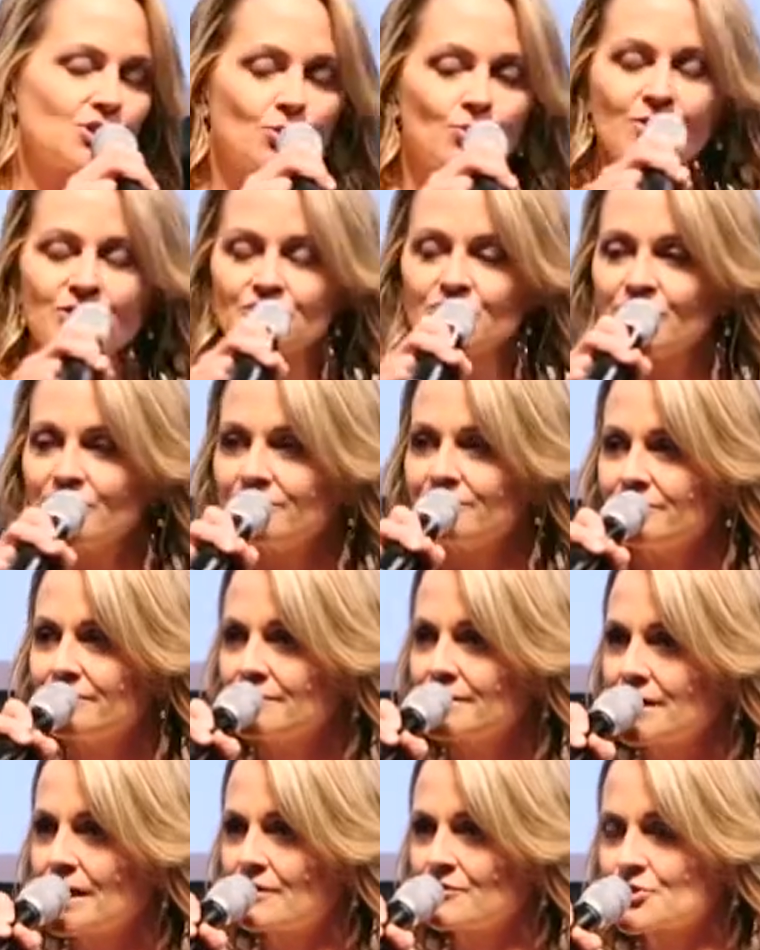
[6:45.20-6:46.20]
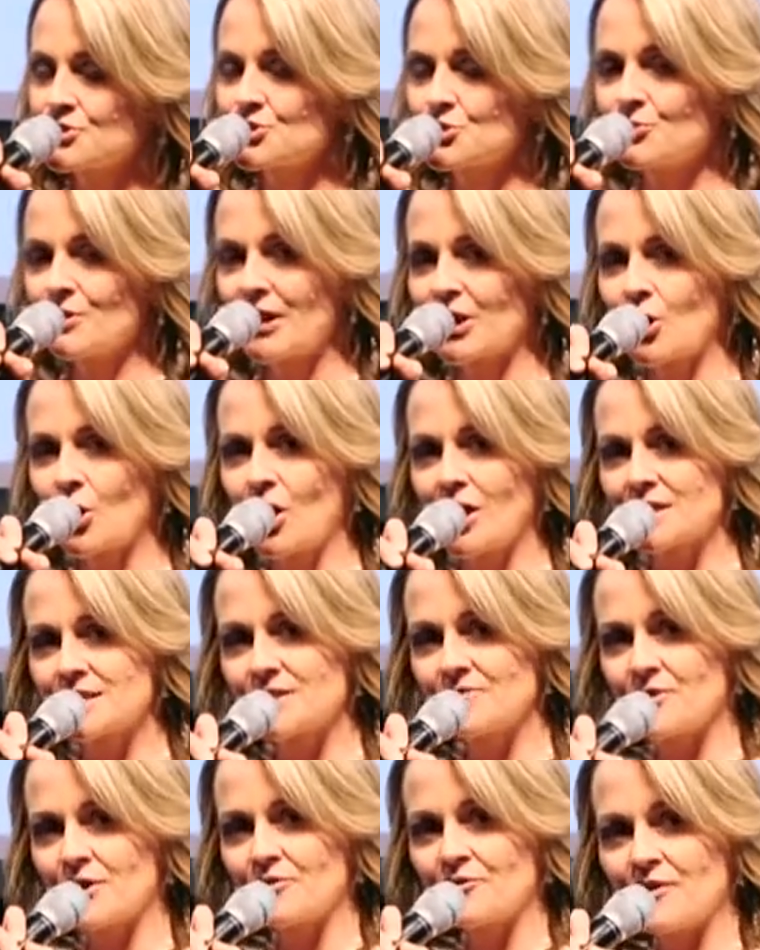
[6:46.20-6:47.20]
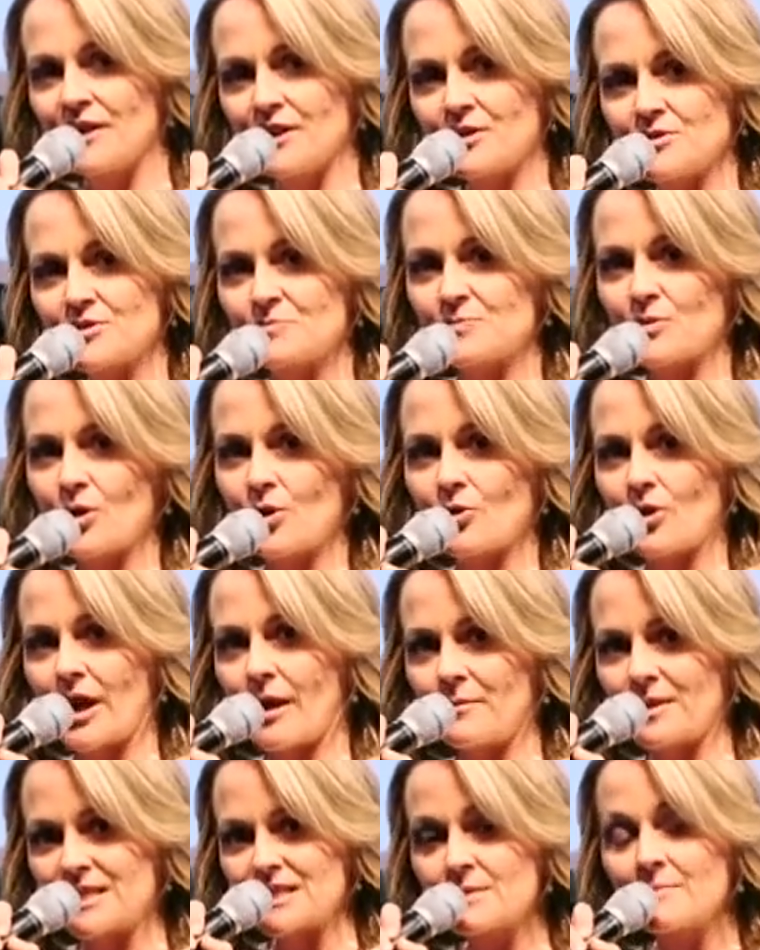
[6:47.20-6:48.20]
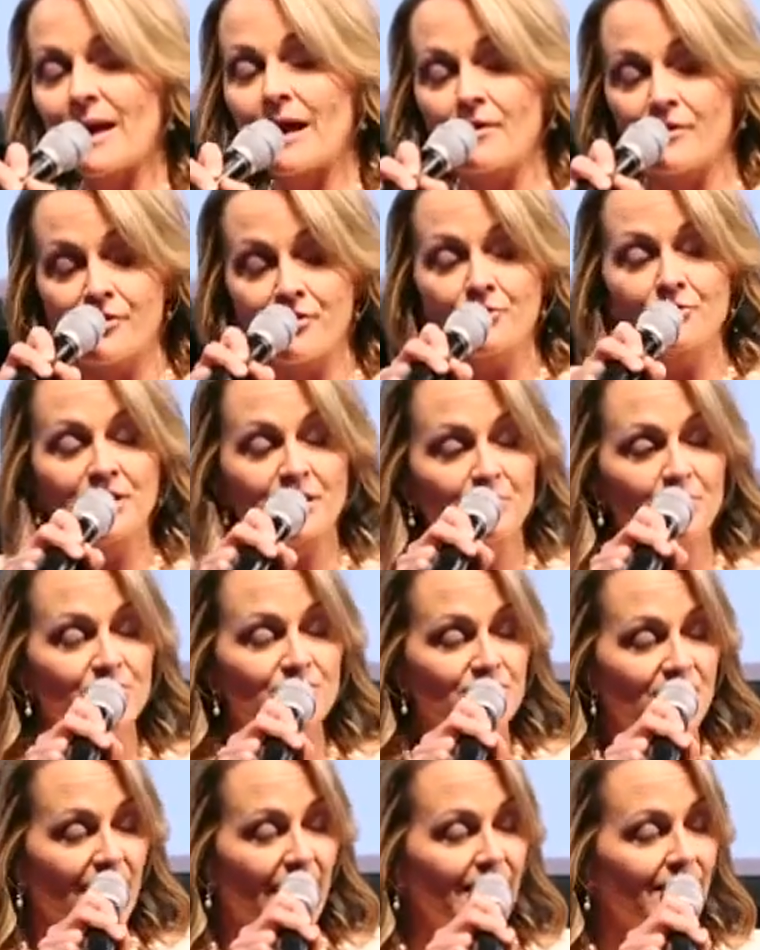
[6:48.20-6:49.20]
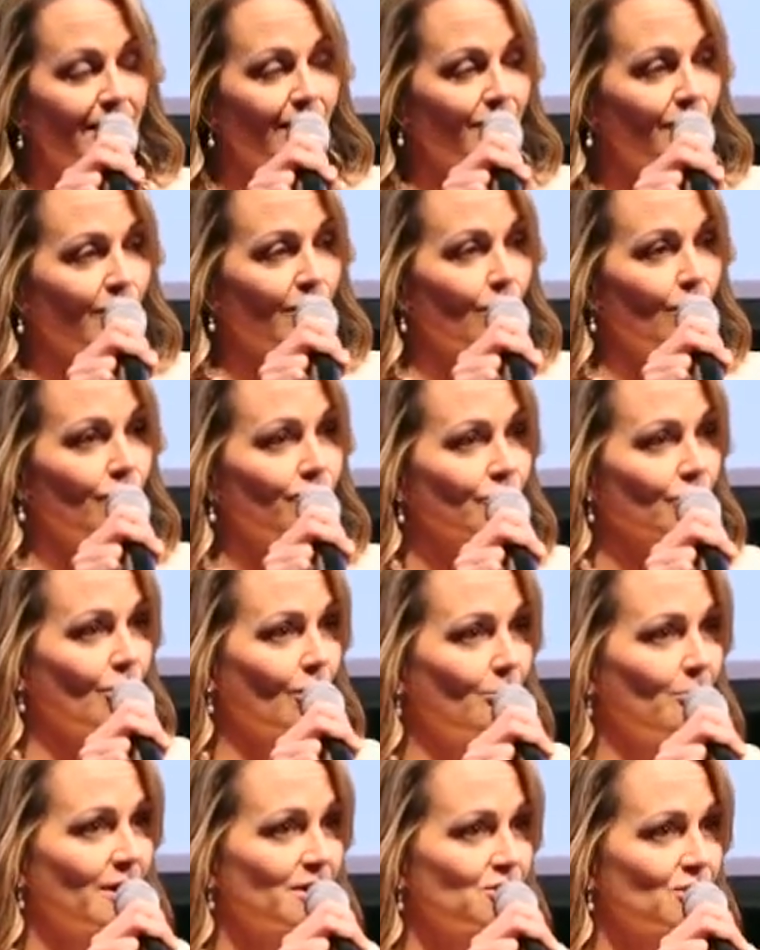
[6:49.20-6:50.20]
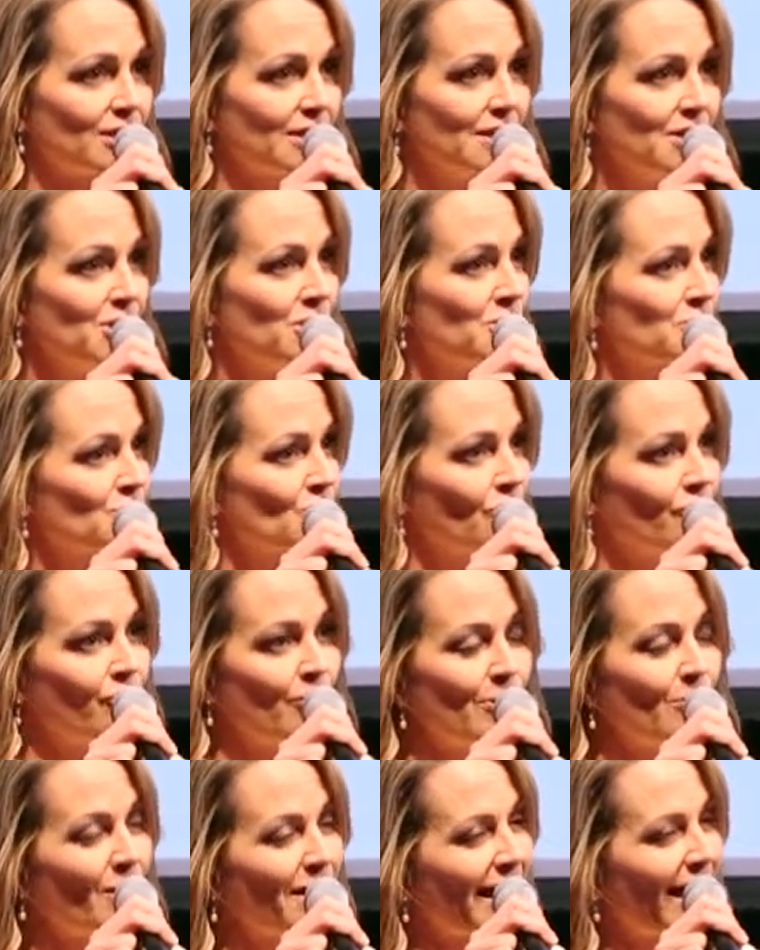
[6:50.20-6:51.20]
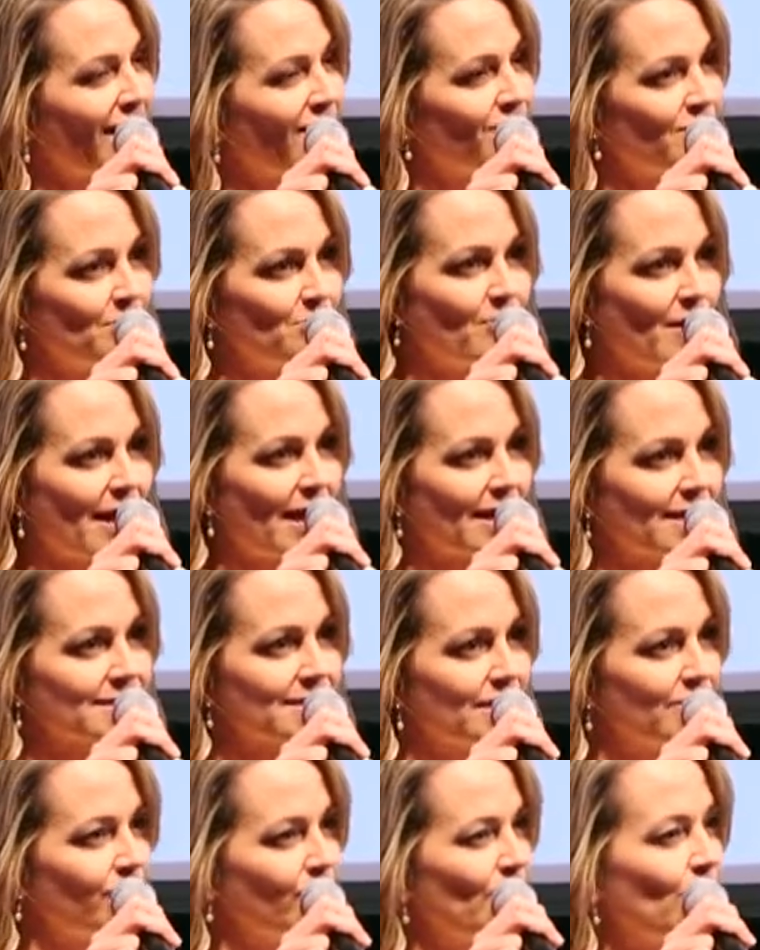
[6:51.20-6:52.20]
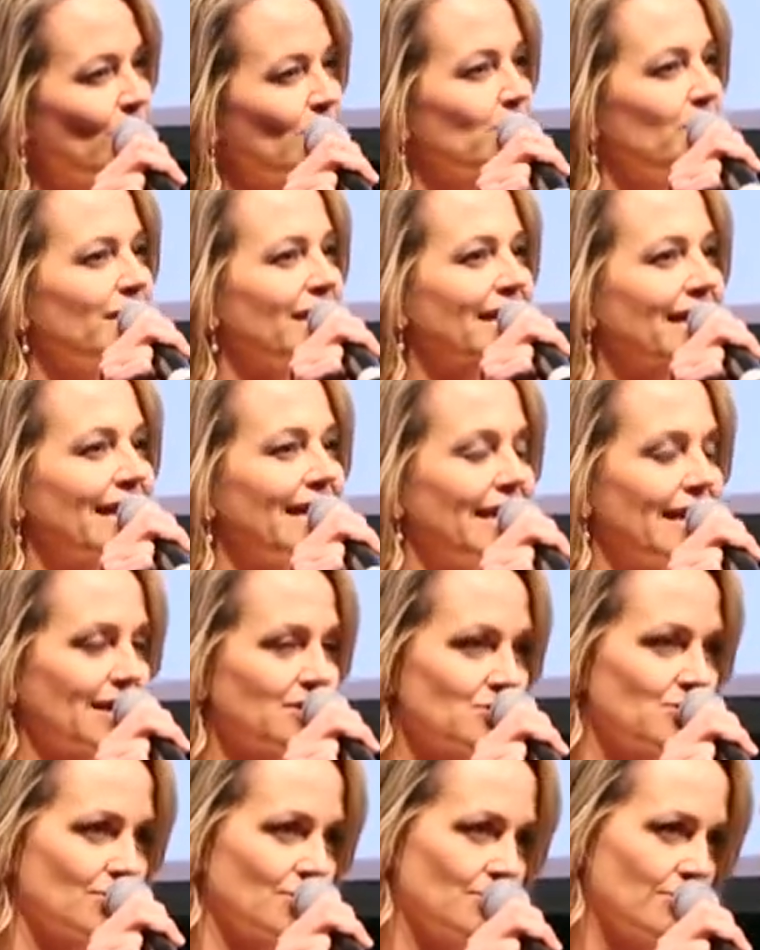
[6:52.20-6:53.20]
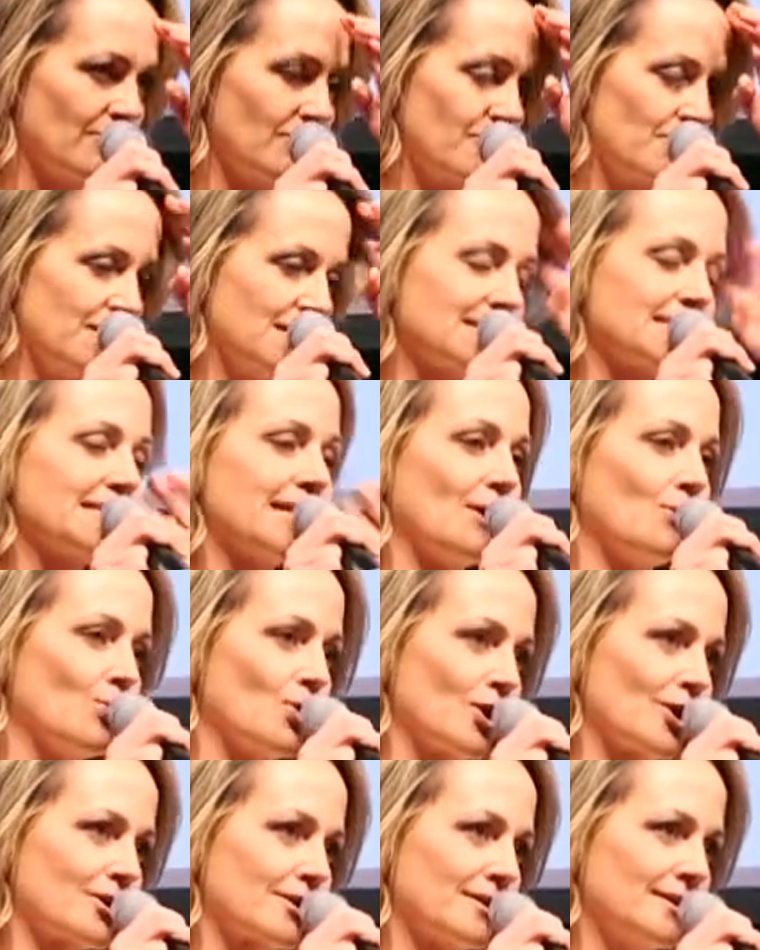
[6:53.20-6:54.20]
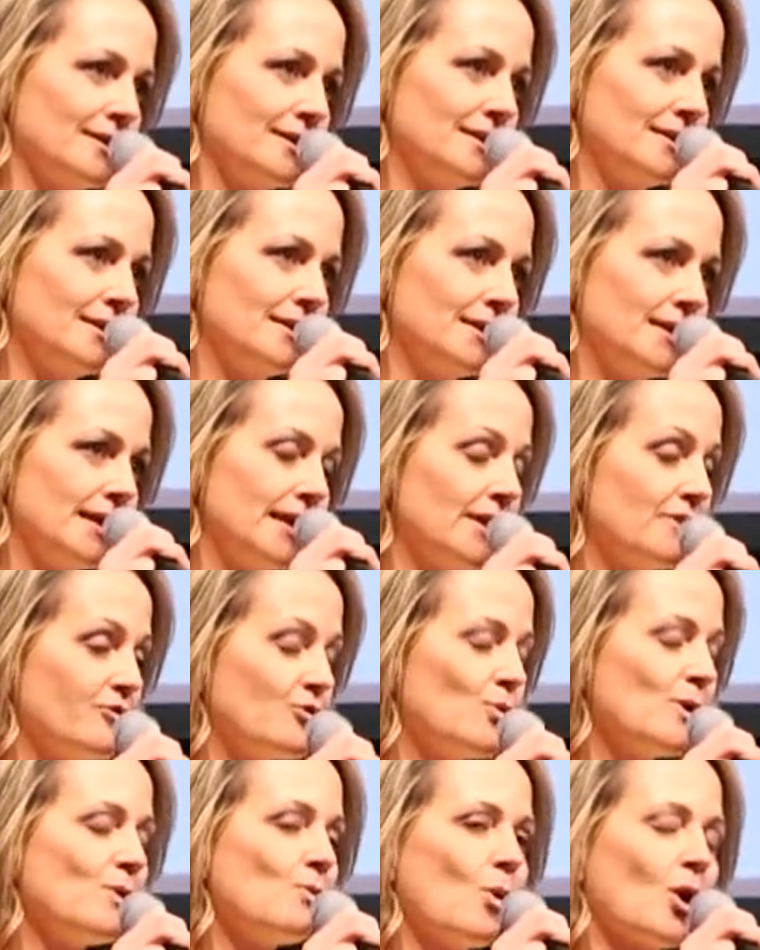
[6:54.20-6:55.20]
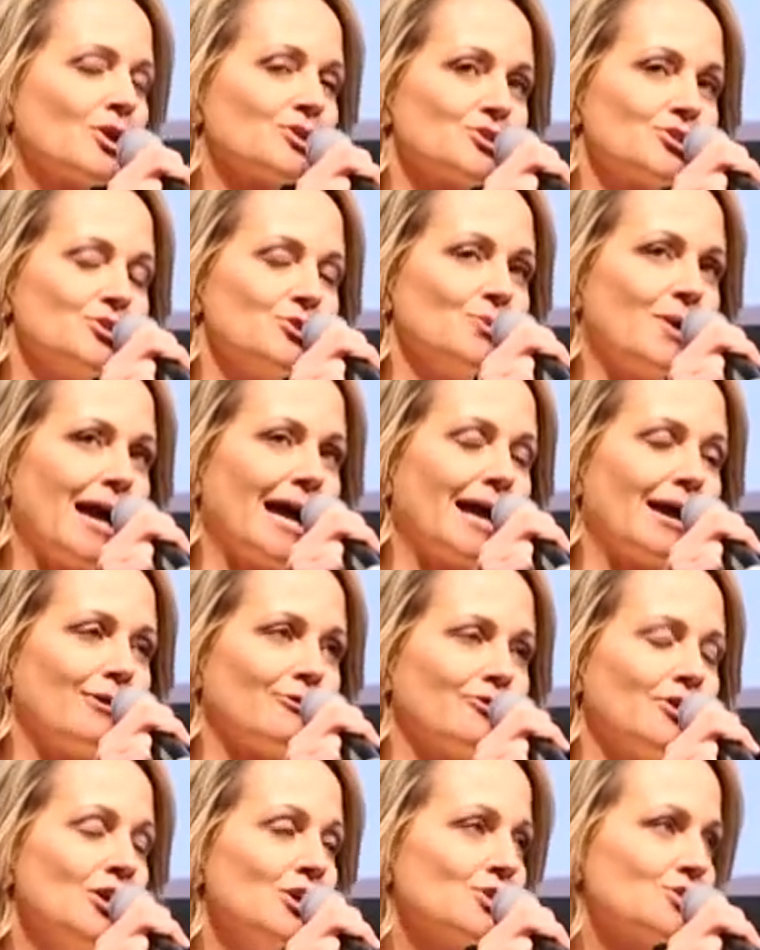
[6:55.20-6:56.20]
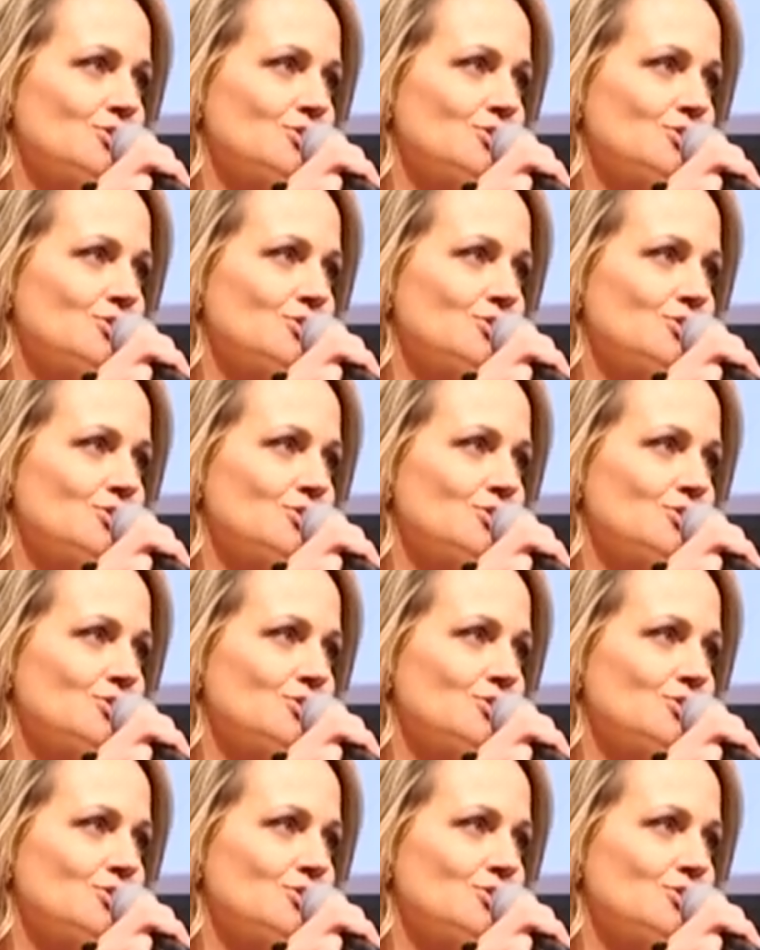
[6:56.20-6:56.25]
Tuition covers direct costs of our fellows program and is about 30% of our overall budget. So if we want to have impact, if we want to be a connector for this network, if we want to have